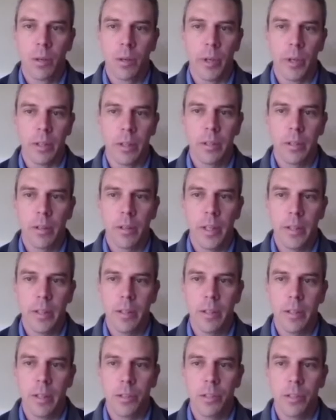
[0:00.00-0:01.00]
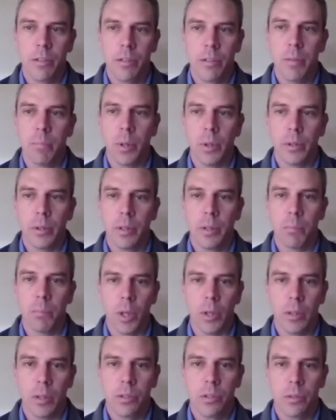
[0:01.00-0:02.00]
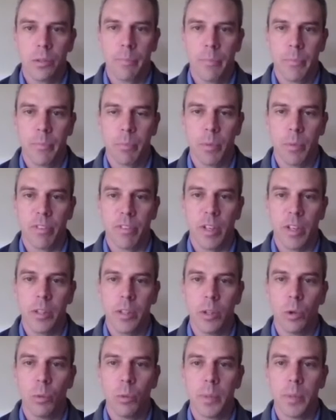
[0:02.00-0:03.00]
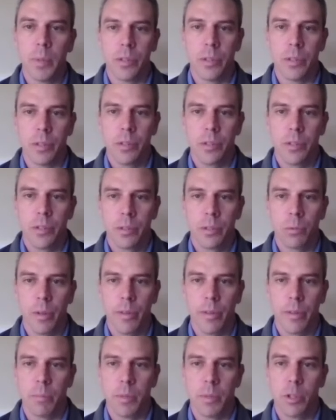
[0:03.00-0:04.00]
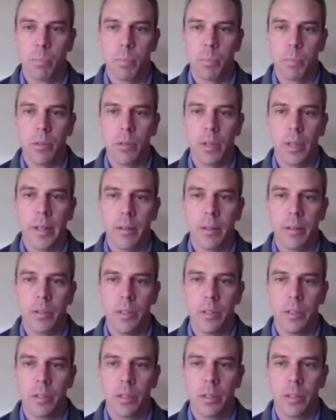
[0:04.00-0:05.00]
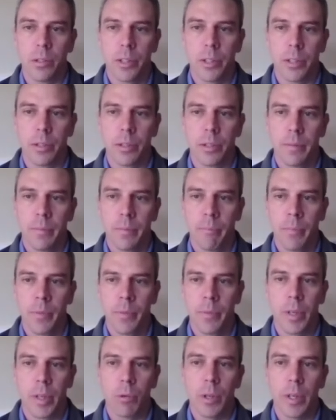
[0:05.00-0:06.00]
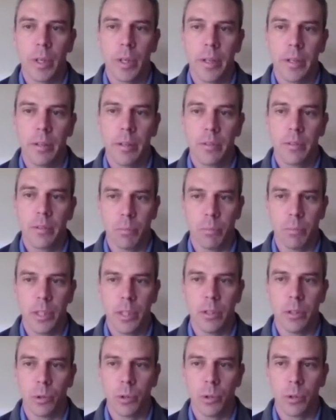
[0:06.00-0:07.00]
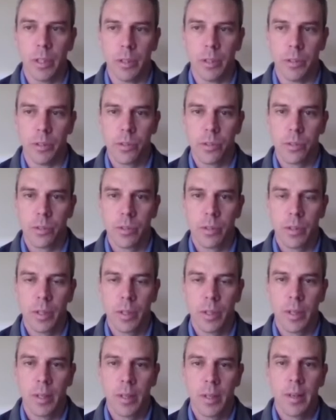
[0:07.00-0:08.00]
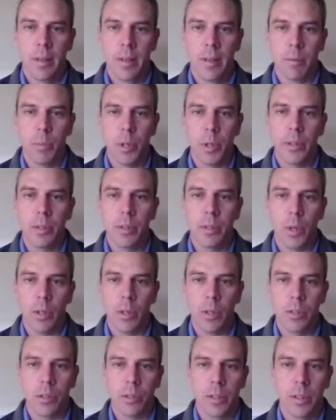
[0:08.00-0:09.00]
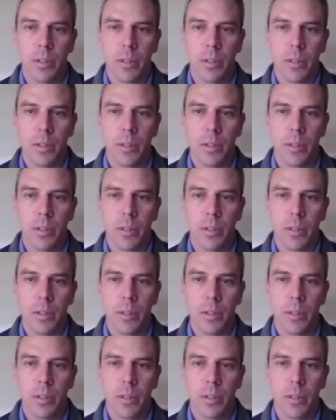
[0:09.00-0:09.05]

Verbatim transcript: We integrate the necessary building blocks to provide your business with the bespoke IoT solution required to meet your needs. The building blocks are